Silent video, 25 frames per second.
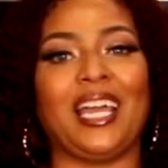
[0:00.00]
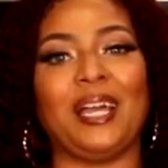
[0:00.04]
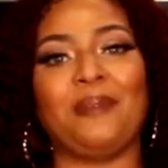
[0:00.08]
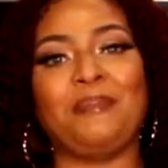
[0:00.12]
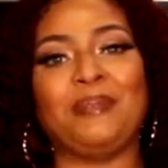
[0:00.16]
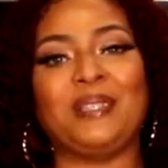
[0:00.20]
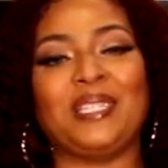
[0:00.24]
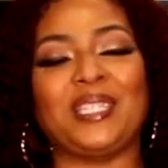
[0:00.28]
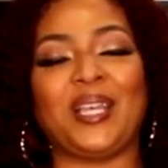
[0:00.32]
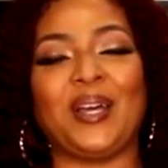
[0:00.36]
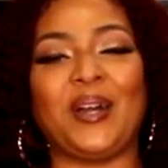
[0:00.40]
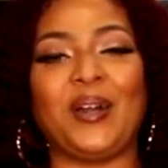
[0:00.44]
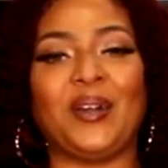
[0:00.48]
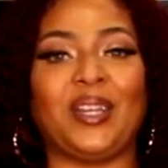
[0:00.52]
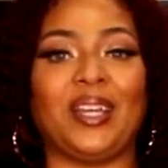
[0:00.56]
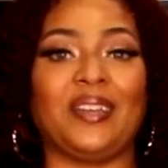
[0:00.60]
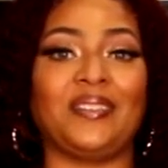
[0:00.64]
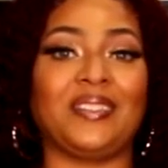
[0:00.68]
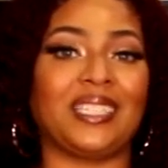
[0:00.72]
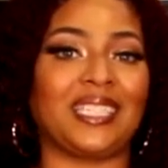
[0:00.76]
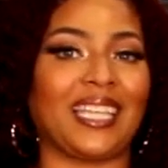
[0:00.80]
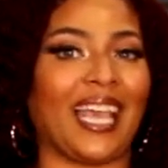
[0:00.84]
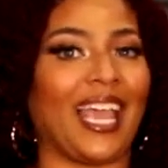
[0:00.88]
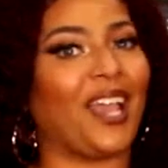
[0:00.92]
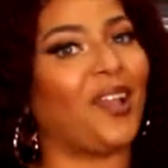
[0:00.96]
episode of
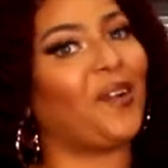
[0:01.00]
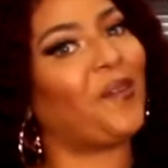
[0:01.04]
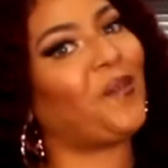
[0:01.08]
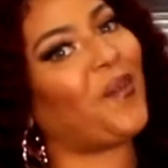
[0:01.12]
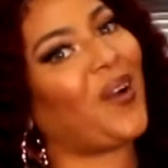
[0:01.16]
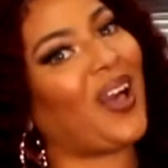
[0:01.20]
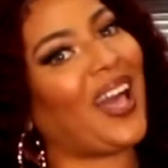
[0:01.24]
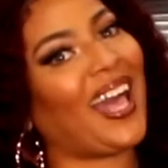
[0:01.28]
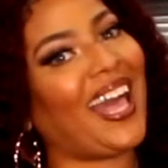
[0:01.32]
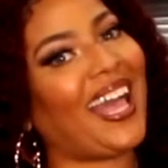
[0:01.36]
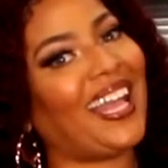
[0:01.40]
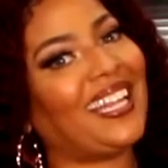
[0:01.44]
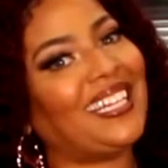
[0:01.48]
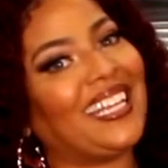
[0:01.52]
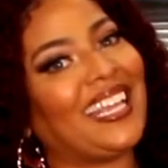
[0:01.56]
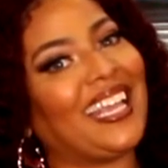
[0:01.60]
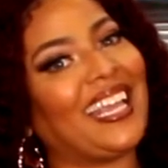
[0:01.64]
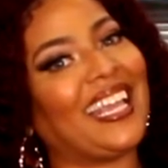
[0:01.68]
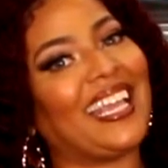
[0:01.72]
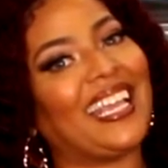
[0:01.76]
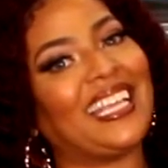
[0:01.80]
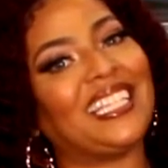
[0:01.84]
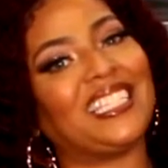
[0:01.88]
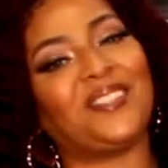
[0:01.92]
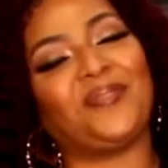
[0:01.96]
Say What?
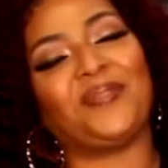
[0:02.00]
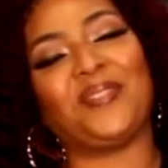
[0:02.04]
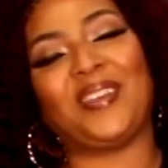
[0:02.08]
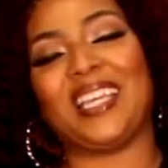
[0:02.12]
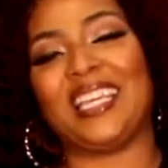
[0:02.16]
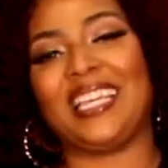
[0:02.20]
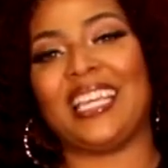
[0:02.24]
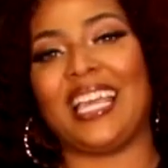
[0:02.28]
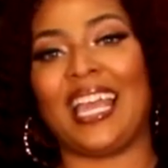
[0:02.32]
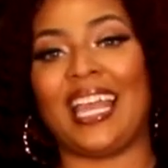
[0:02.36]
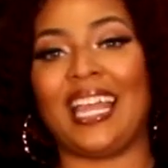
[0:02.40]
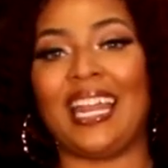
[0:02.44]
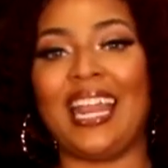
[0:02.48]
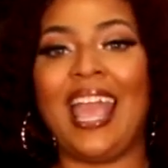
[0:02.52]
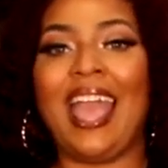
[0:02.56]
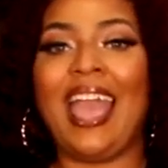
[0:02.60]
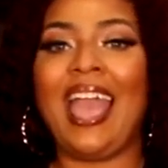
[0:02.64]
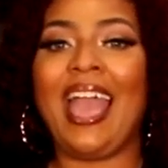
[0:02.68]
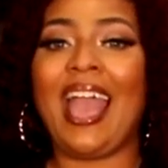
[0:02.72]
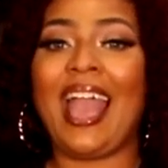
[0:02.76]
It's Vegan.